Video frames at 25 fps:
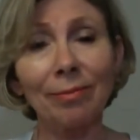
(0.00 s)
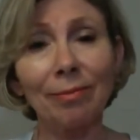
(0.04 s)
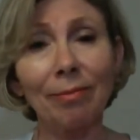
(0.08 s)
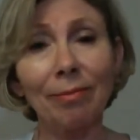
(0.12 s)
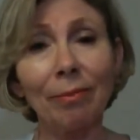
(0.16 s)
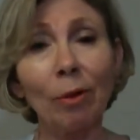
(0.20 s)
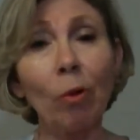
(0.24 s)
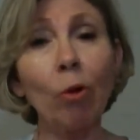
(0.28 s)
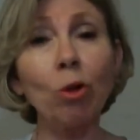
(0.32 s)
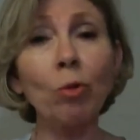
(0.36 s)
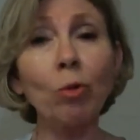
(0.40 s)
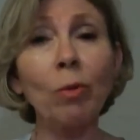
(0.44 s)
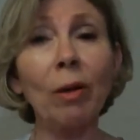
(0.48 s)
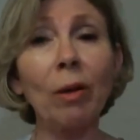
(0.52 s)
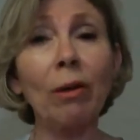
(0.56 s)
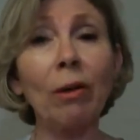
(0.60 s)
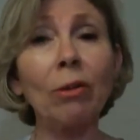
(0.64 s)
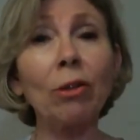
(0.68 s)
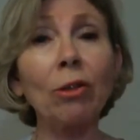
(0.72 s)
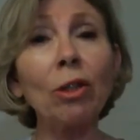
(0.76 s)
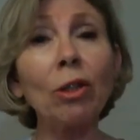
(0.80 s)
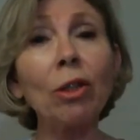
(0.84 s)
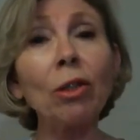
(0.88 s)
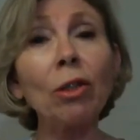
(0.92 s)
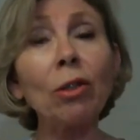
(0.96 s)
because we
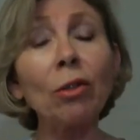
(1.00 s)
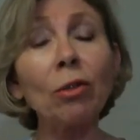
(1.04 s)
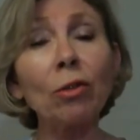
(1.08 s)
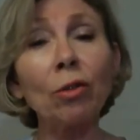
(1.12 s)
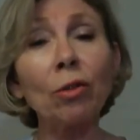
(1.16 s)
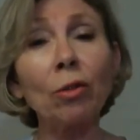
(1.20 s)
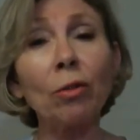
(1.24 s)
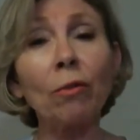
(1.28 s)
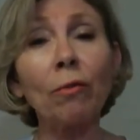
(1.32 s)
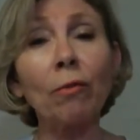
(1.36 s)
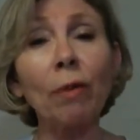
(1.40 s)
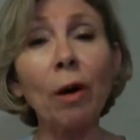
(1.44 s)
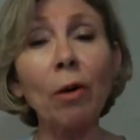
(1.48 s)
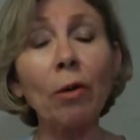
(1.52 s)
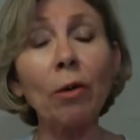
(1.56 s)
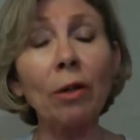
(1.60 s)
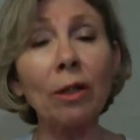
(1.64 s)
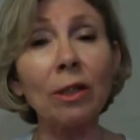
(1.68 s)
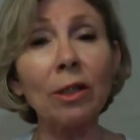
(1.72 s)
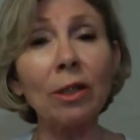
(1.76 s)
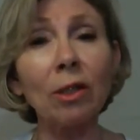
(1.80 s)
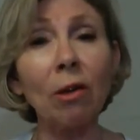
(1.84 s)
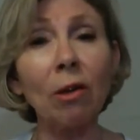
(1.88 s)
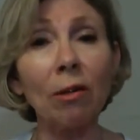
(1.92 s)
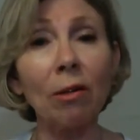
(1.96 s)
continue to
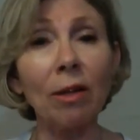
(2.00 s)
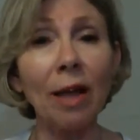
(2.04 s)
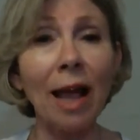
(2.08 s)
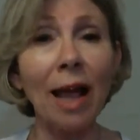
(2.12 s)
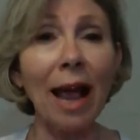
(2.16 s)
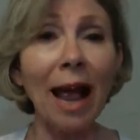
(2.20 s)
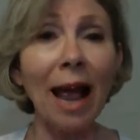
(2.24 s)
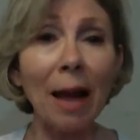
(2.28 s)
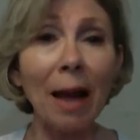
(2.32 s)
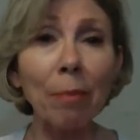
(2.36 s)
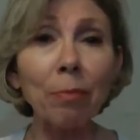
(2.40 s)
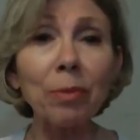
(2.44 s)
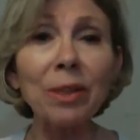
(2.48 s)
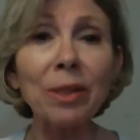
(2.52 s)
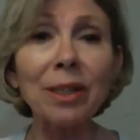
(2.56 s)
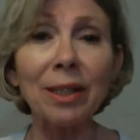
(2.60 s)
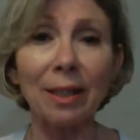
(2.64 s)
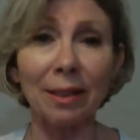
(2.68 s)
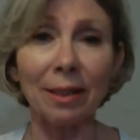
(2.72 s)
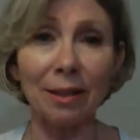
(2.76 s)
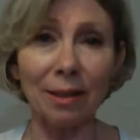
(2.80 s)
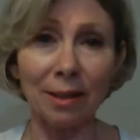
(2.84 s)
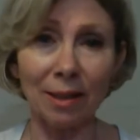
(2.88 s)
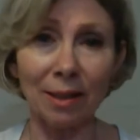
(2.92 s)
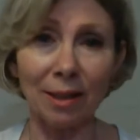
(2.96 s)
focus on the
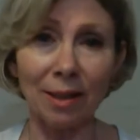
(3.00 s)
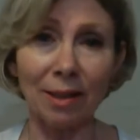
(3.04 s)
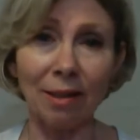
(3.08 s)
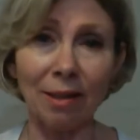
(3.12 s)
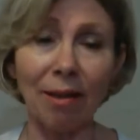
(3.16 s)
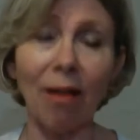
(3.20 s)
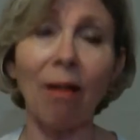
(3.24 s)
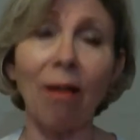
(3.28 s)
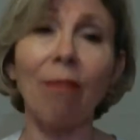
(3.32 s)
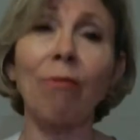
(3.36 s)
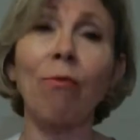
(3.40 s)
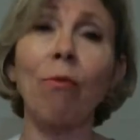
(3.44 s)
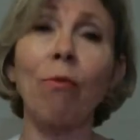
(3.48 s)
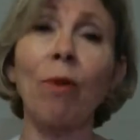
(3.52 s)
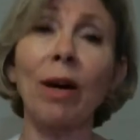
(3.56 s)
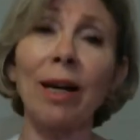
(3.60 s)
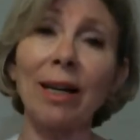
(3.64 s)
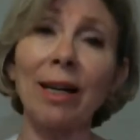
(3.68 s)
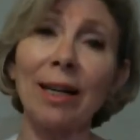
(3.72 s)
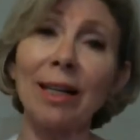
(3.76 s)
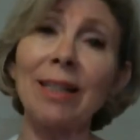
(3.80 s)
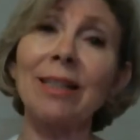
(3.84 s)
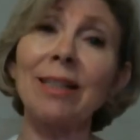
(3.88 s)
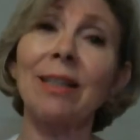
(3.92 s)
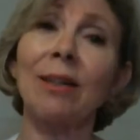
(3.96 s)
absence of what
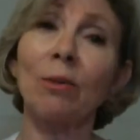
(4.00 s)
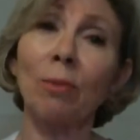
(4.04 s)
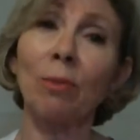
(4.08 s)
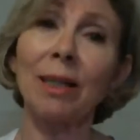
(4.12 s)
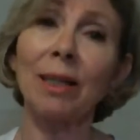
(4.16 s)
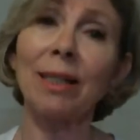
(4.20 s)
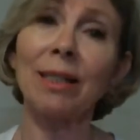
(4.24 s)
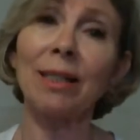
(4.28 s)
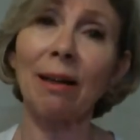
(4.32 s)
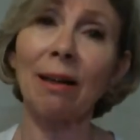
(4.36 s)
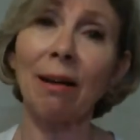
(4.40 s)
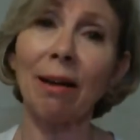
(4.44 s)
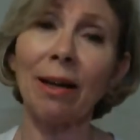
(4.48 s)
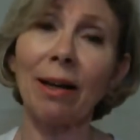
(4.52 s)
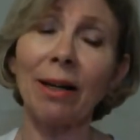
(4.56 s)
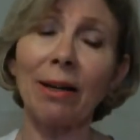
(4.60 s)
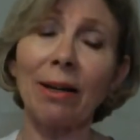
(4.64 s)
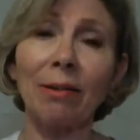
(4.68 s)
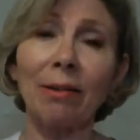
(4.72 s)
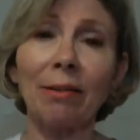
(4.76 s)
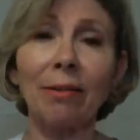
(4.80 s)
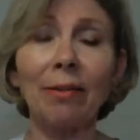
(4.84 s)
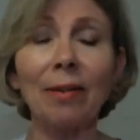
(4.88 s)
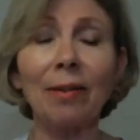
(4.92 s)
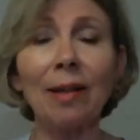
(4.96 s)
it is that we
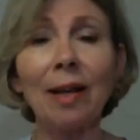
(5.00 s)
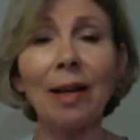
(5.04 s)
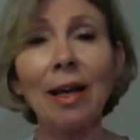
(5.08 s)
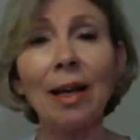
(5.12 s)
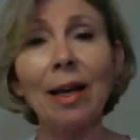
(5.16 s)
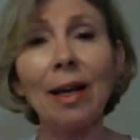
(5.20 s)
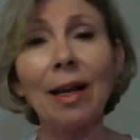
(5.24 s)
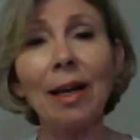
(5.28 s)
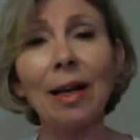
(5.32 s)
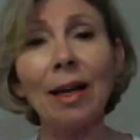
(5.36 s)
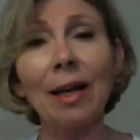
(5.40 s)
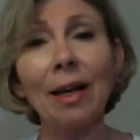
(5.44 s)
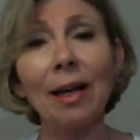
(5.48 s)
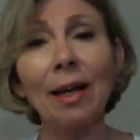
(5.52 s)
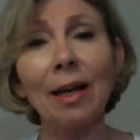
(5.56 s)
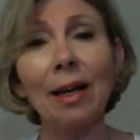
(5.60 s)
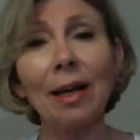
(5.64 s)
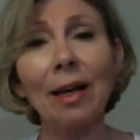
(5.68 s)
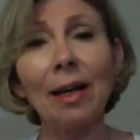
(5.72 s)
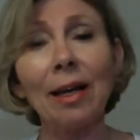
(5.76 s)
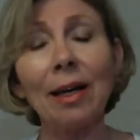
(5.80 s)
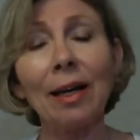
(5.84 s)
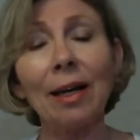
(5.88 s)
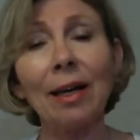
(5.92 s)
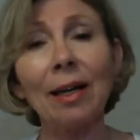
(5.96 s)
desire.
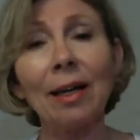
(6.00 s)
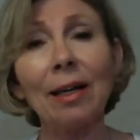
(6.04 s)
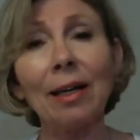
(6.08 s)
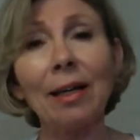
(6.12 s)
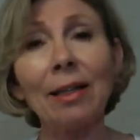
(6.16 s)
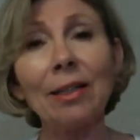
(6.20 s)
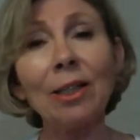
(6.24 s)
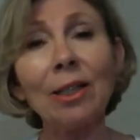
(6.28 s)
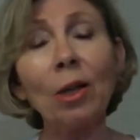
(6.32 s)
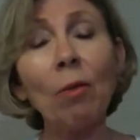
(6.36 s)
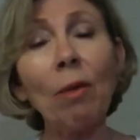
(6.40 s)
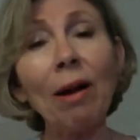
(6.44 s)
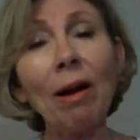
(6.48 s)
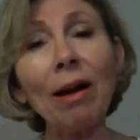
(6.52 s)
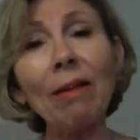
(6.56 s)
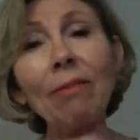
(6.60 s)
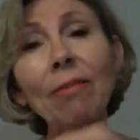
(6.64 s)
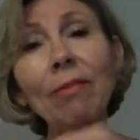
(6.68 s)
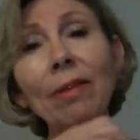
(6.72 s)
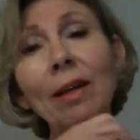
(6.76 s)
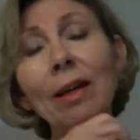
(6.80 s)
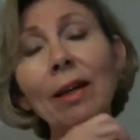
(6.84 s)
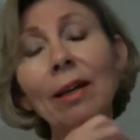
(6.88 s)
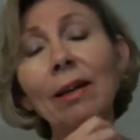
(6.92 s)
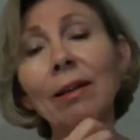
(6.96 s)
So what
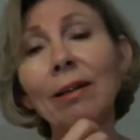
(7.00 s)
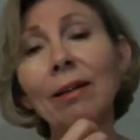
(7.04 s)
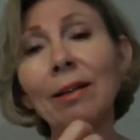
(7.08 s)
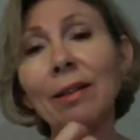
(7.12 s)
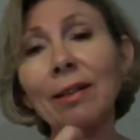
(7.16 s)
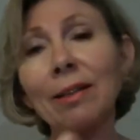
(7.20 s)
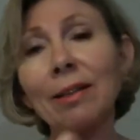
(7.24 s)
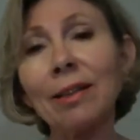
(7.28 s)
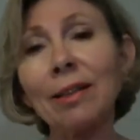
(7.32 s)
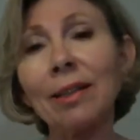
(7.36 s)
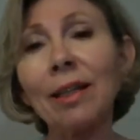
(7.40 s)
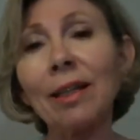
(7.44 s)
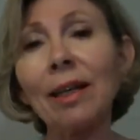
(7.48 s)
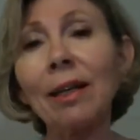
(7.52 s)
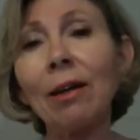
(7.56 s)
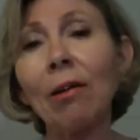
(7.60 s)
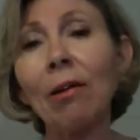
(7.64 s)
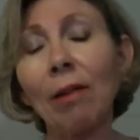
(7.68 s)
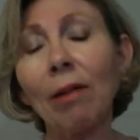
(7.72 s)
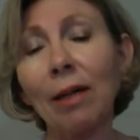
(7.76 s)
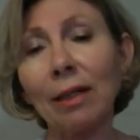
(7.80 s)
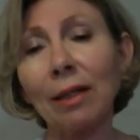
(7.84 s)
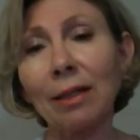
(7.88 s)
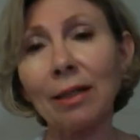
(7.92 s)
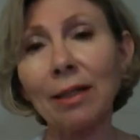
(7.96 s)
if the
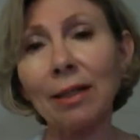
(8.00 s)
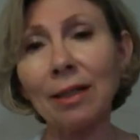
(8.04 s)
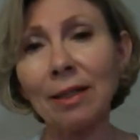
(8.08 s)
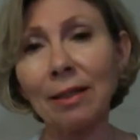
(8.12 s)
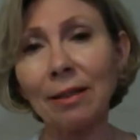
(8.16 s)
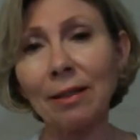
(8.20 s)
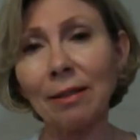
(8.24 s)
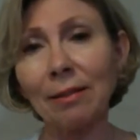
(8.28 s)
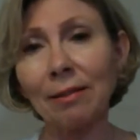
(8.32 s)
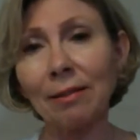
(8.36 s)
secret